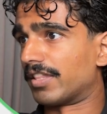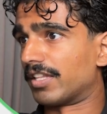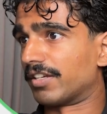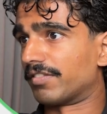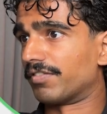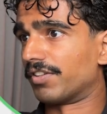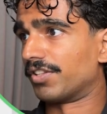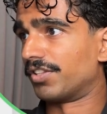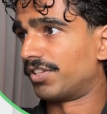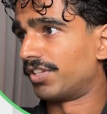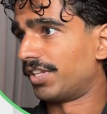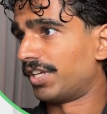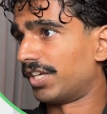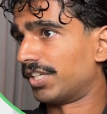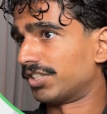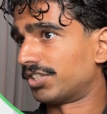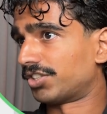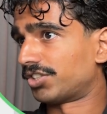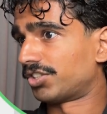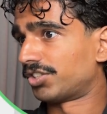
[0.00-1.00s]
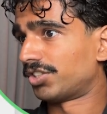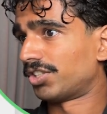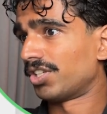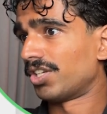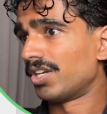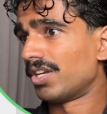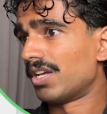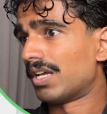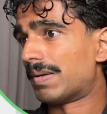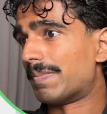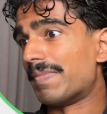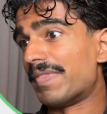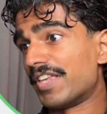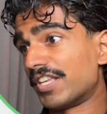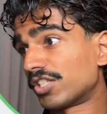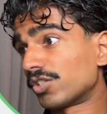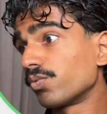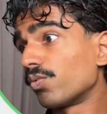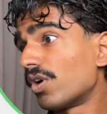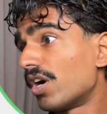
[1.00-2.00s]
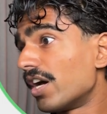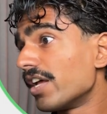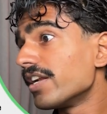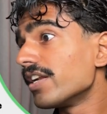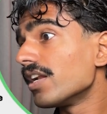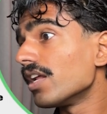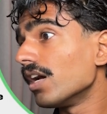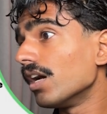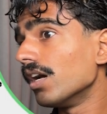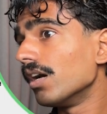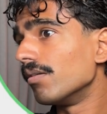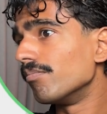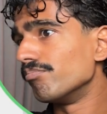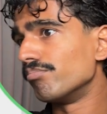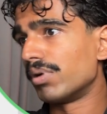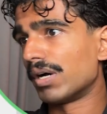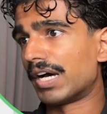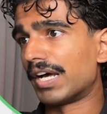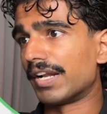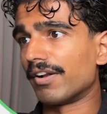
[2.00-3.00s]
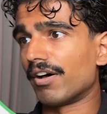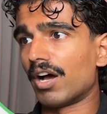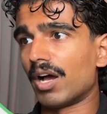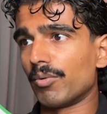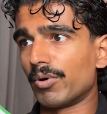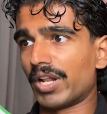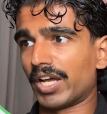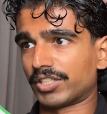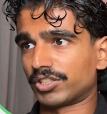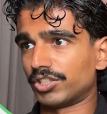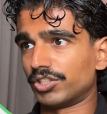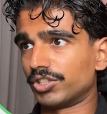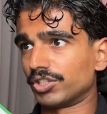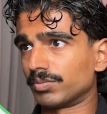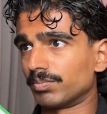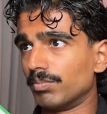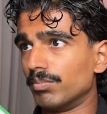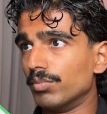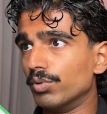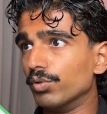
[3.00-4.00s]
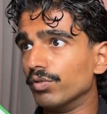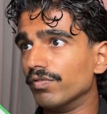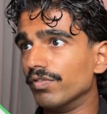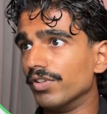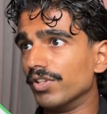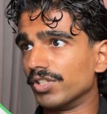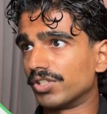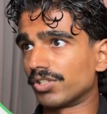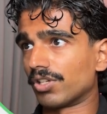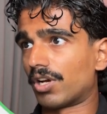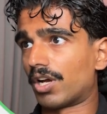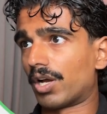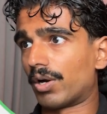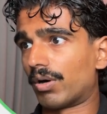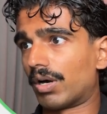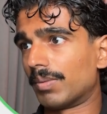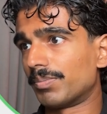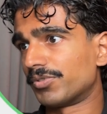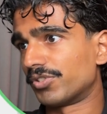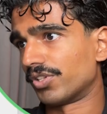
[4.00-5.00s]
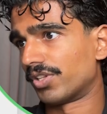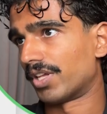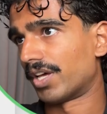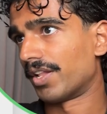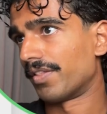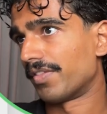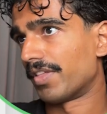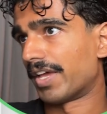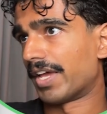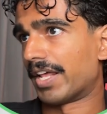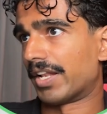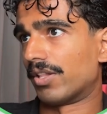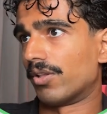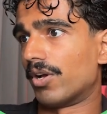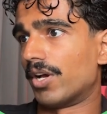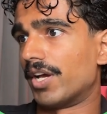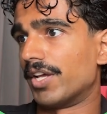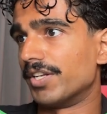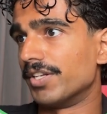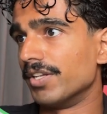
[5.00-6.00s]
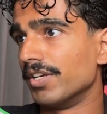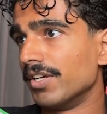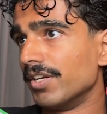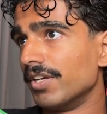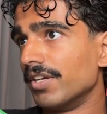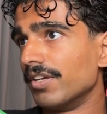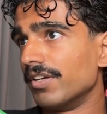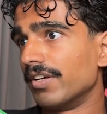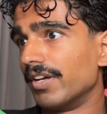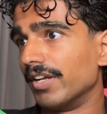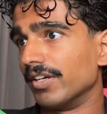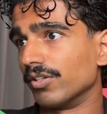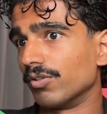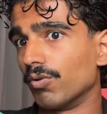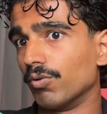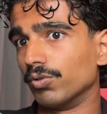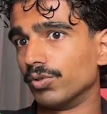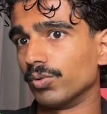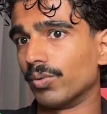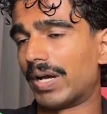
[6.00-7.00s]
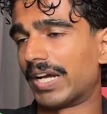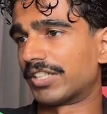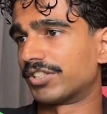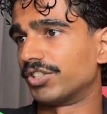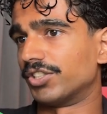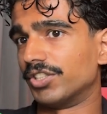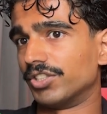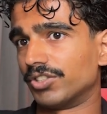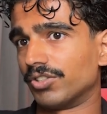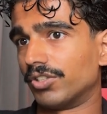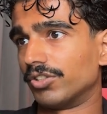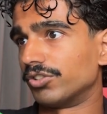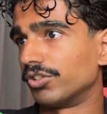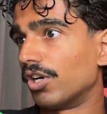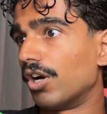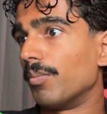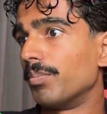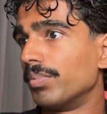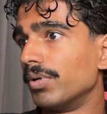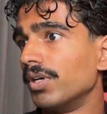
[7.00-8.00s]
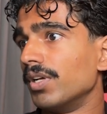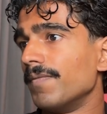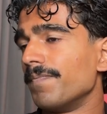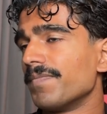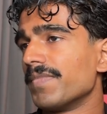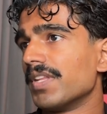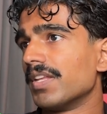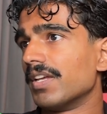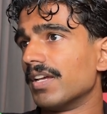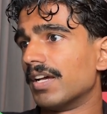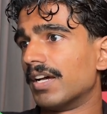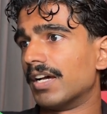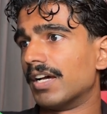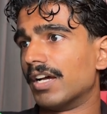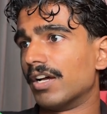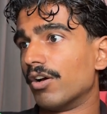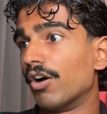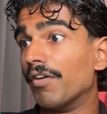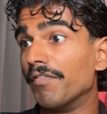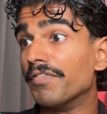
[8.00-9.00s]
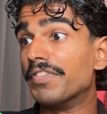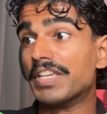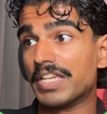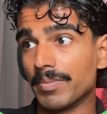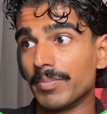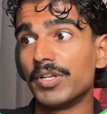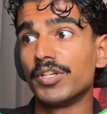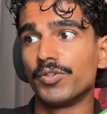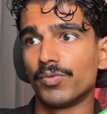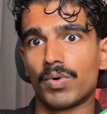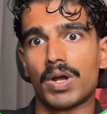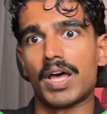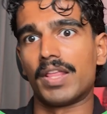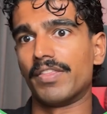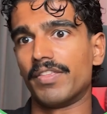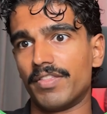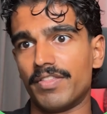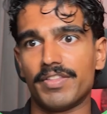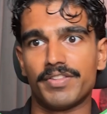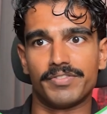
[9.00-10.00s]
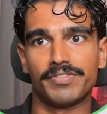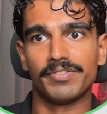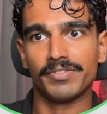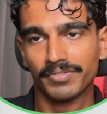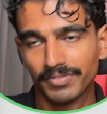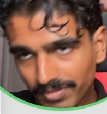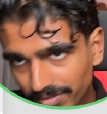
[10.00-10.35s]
think for this one, but I would actually just move this higher up so that the headline and call to action is on top of the image rather than